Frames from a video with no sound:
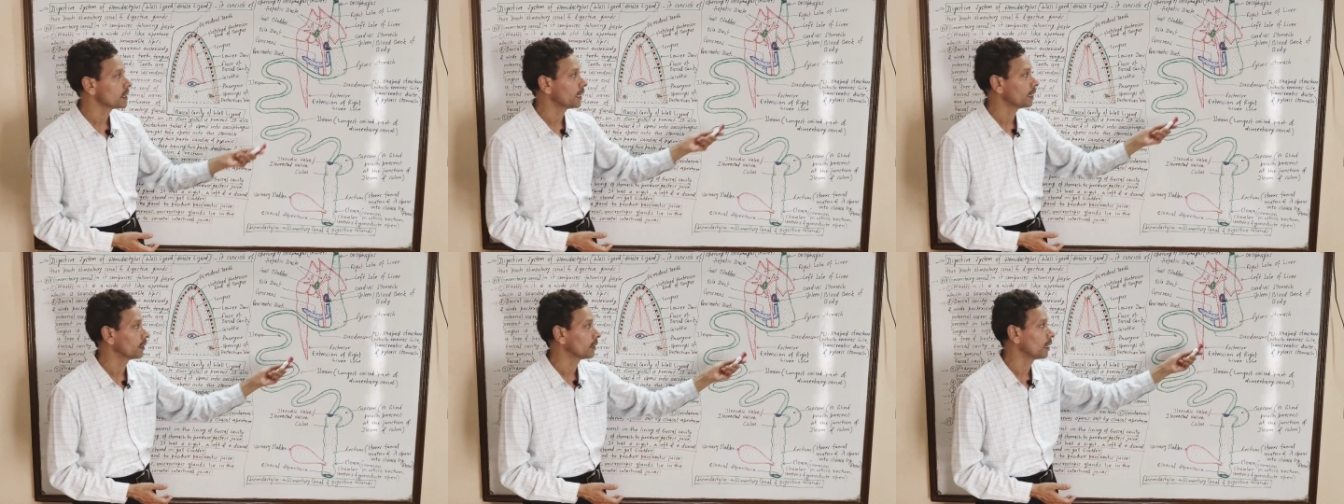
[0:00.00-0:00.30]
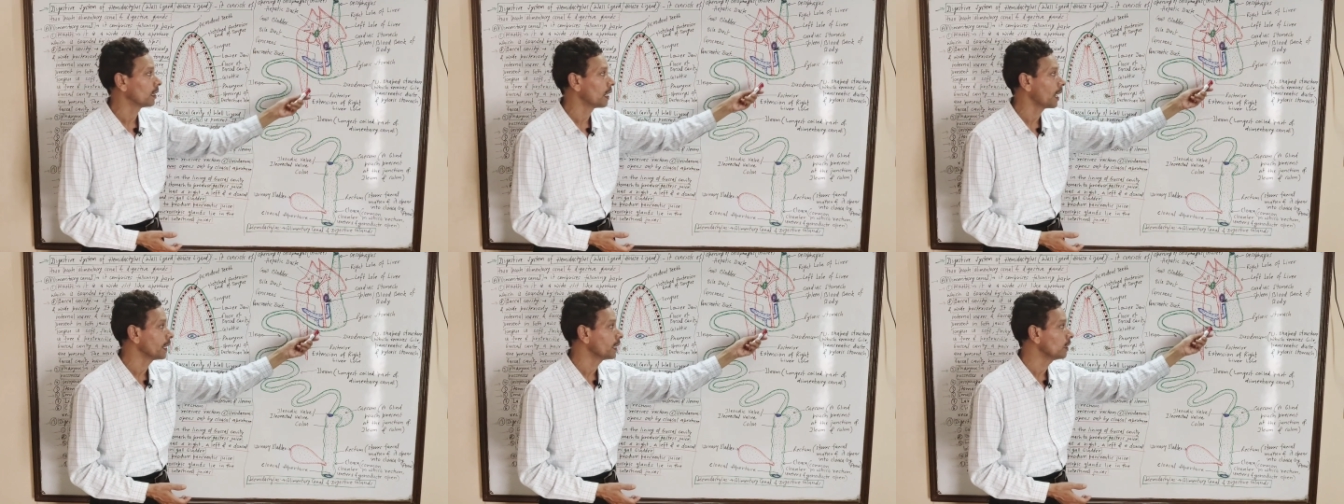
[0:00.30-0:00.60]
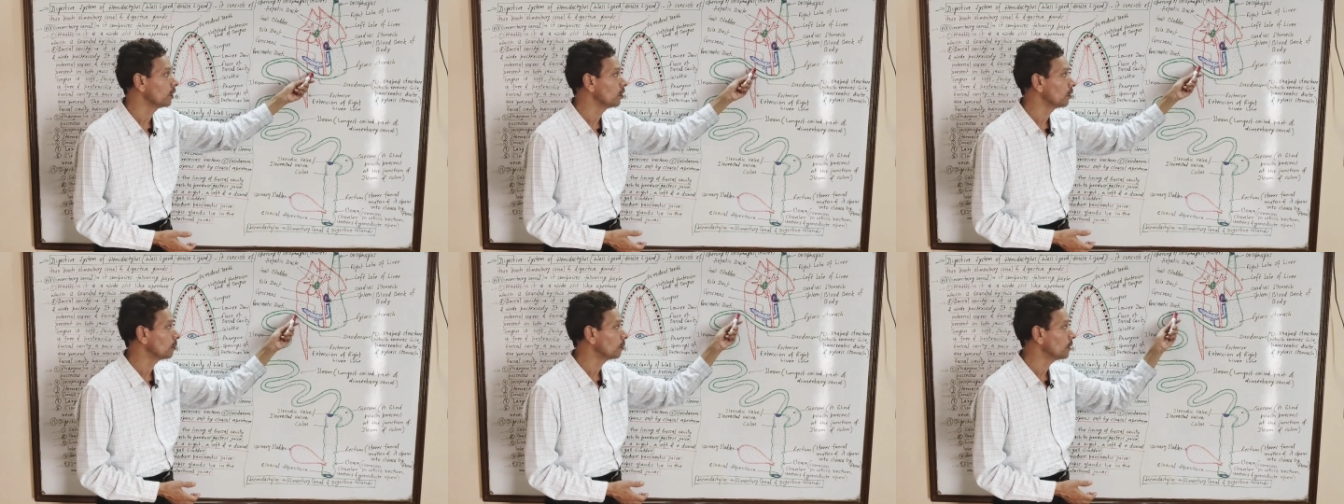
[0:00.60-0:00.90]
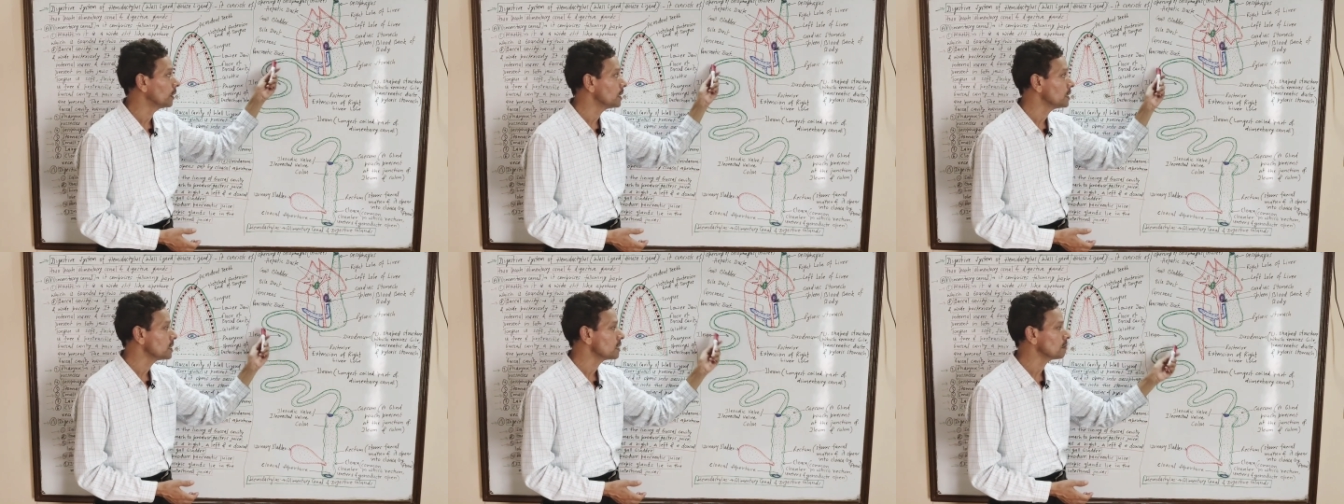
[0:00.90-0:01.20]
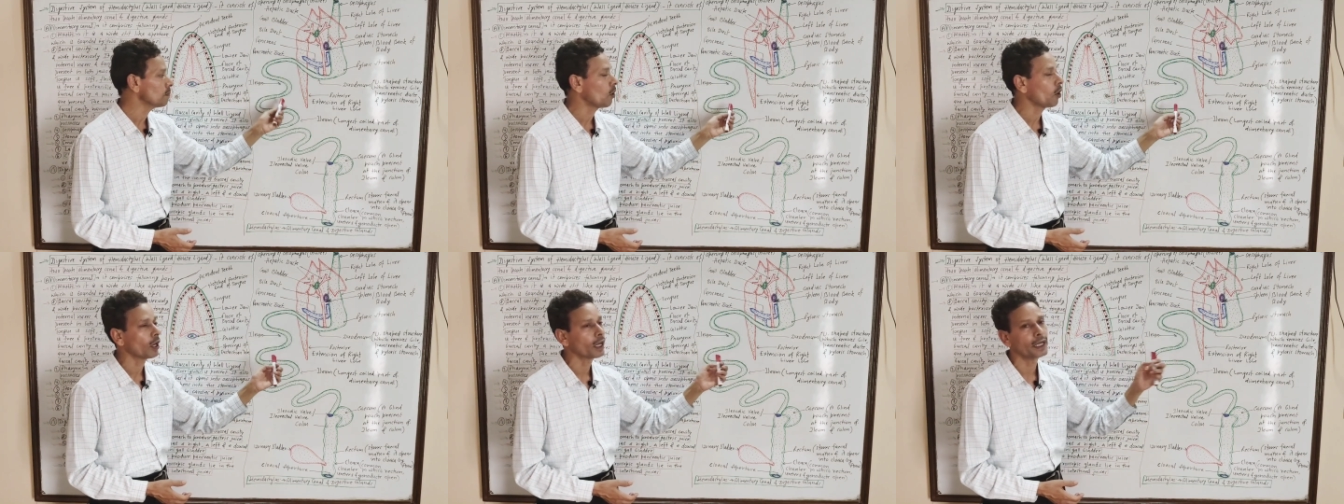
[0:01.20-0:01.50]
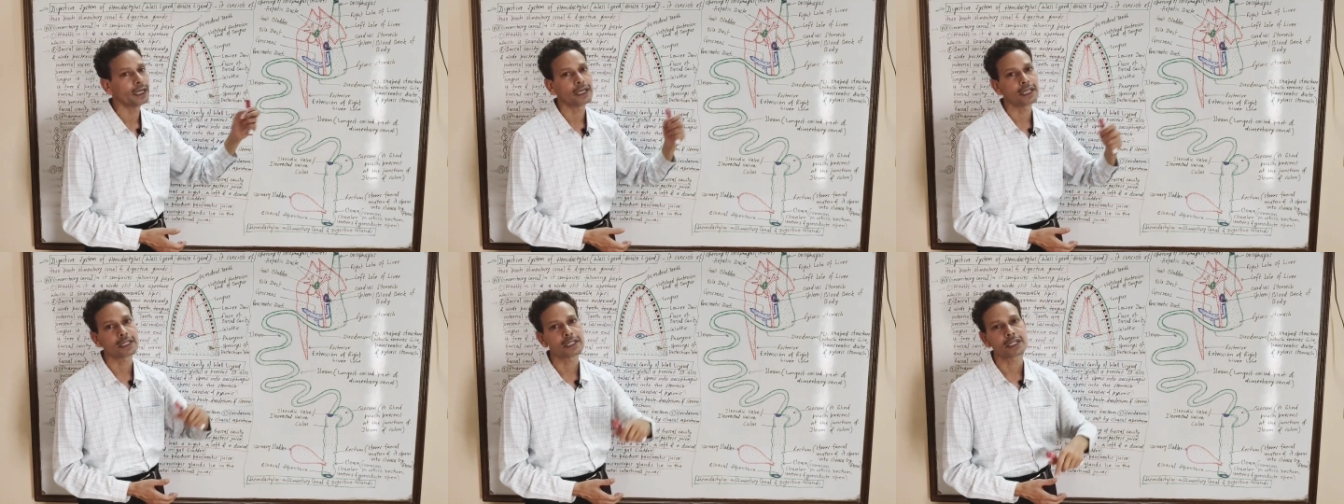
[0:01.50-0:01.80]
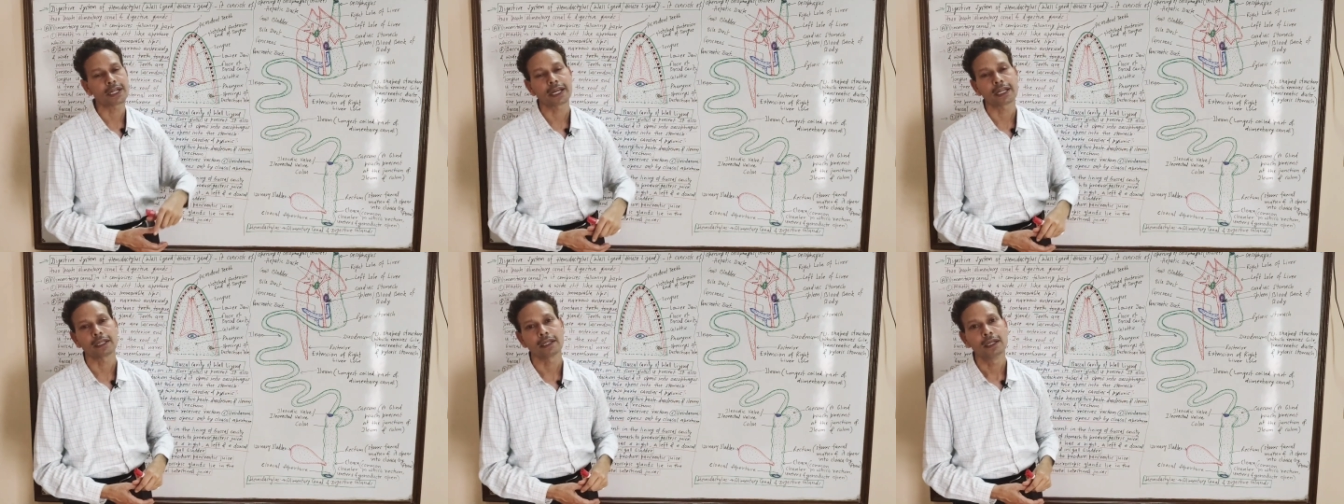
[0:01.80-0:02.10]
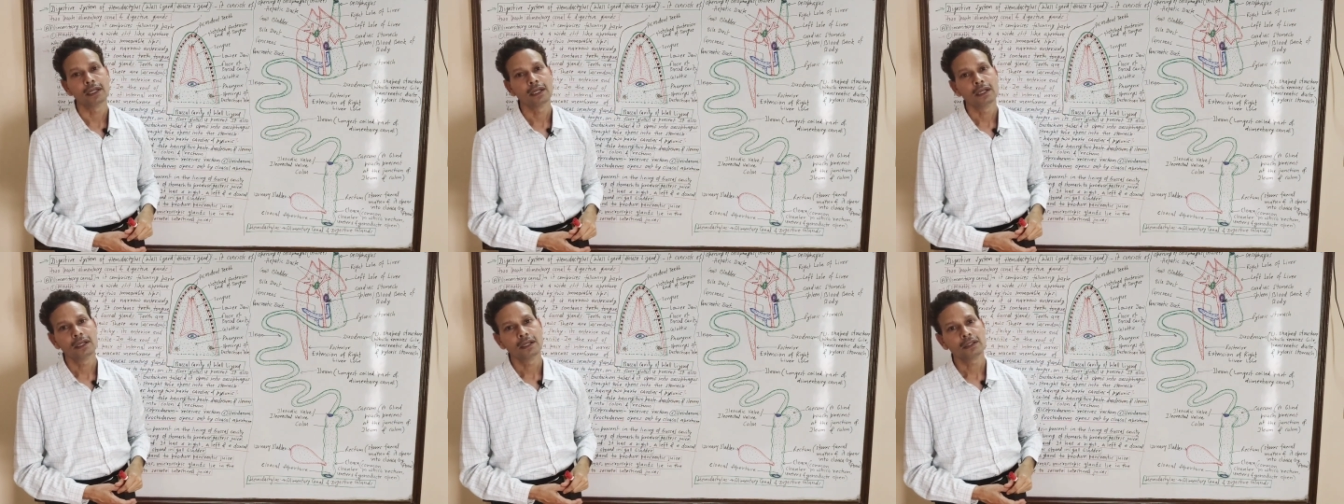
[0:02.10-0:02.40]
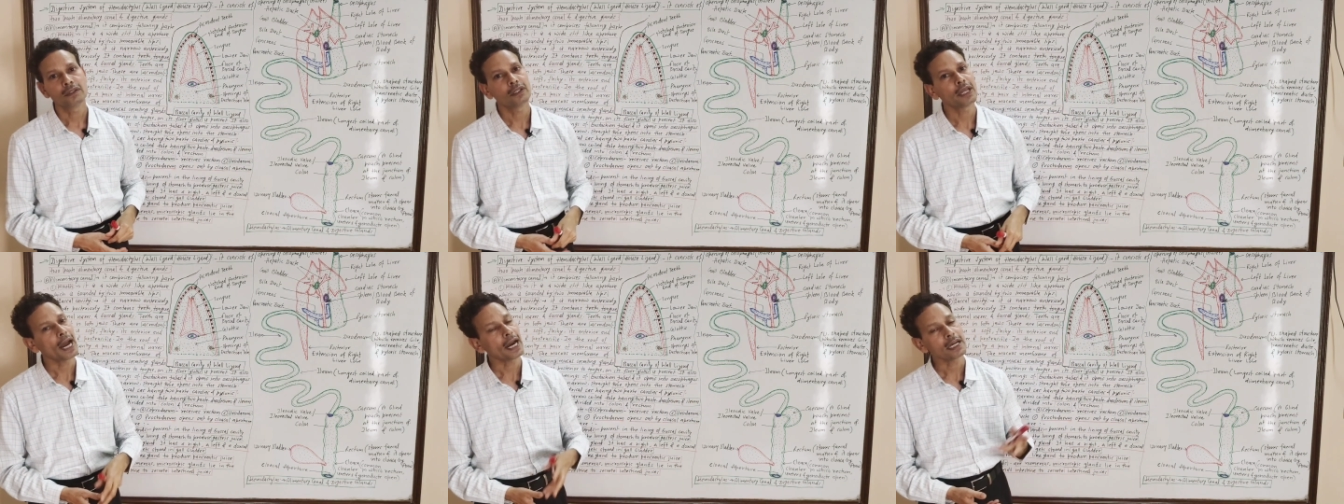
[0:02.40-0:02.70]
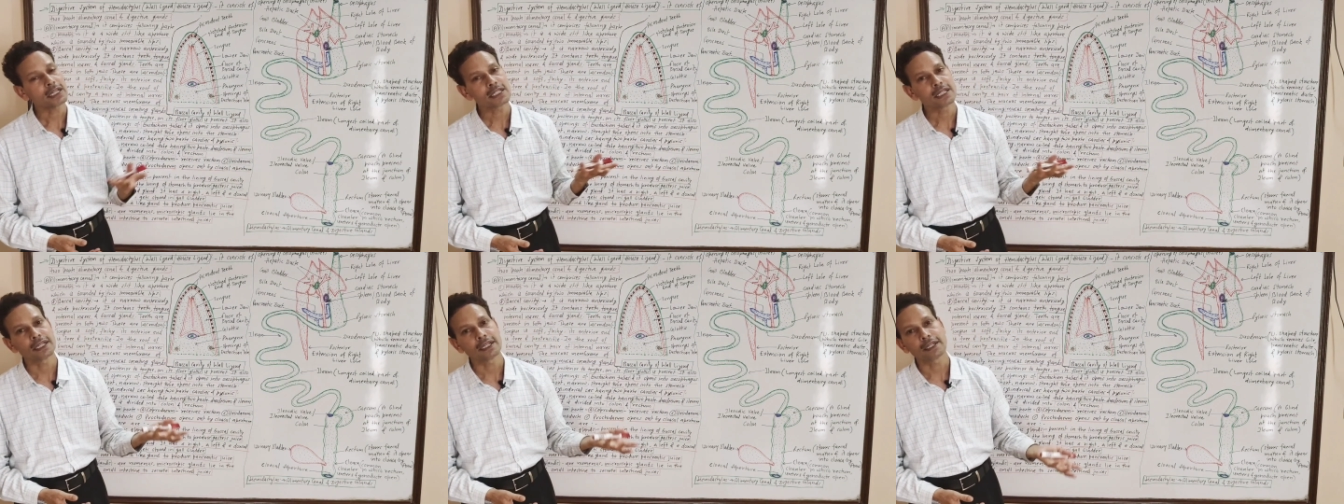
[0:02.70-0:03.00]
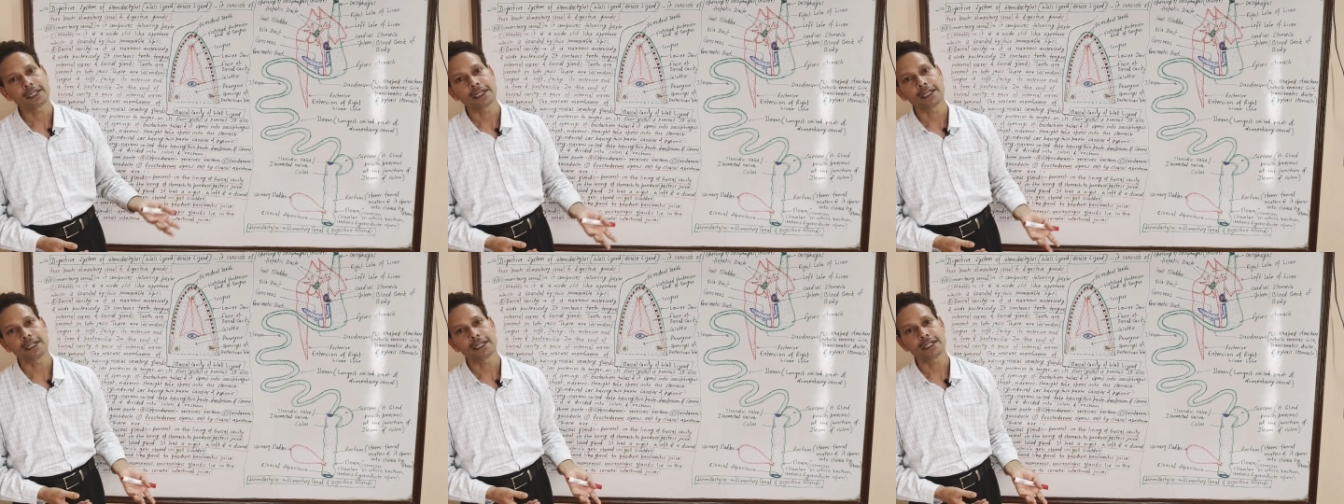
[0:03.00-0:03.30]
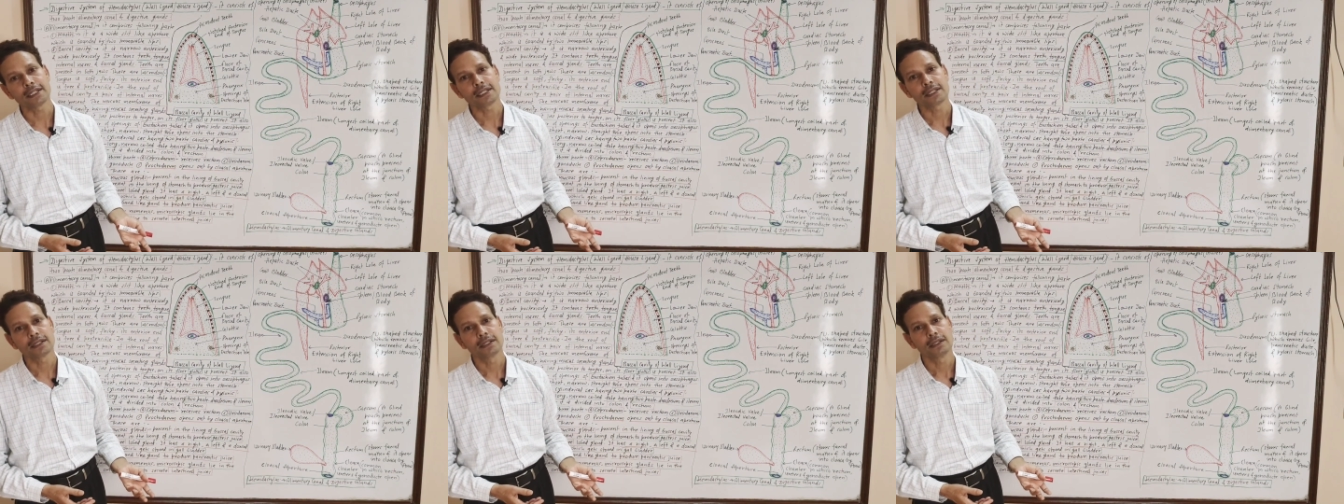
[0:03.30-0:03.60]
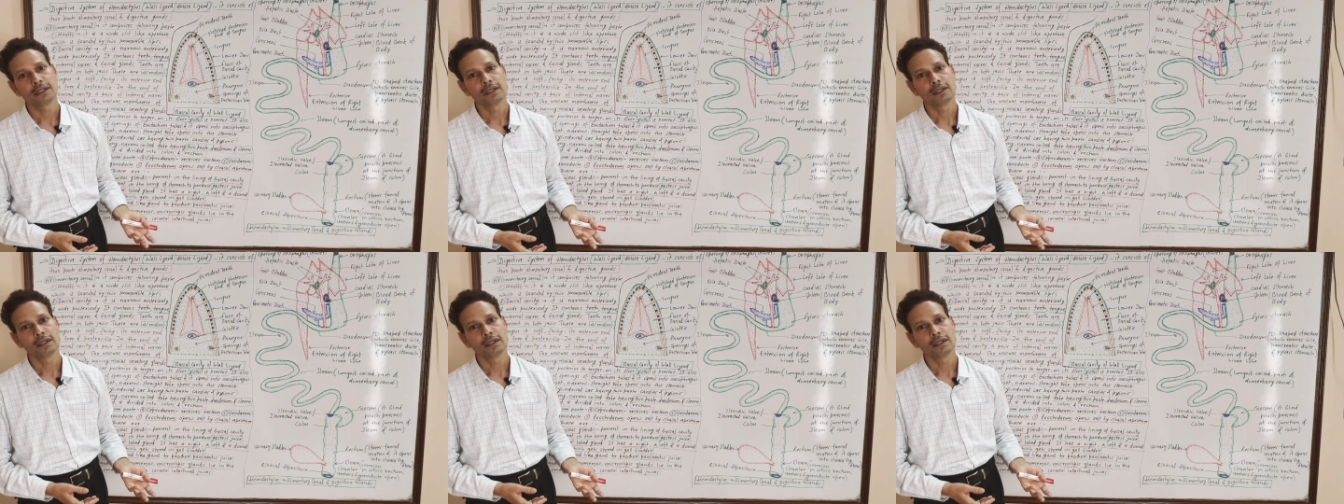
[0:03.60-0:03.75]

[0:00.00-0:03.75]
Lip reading: and the lining of this small intestine that secretes